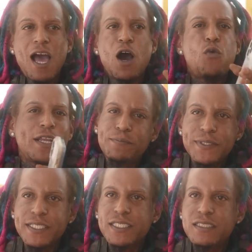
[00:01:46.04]
at one
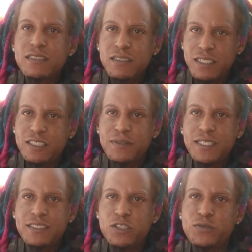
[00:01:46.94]
place. You get me? I
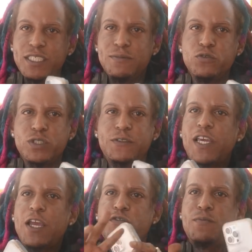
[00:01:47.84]
say, so we sing music for
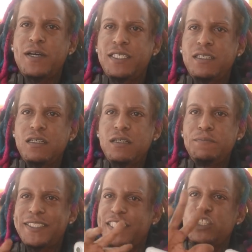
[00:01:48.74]
everybody.
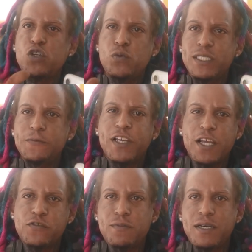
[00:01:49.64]
Mix the sound them for
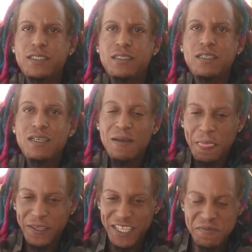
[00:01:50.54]
everybody.
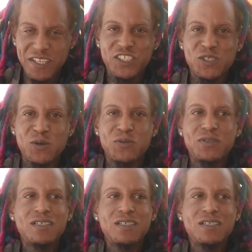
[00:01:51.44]
The image now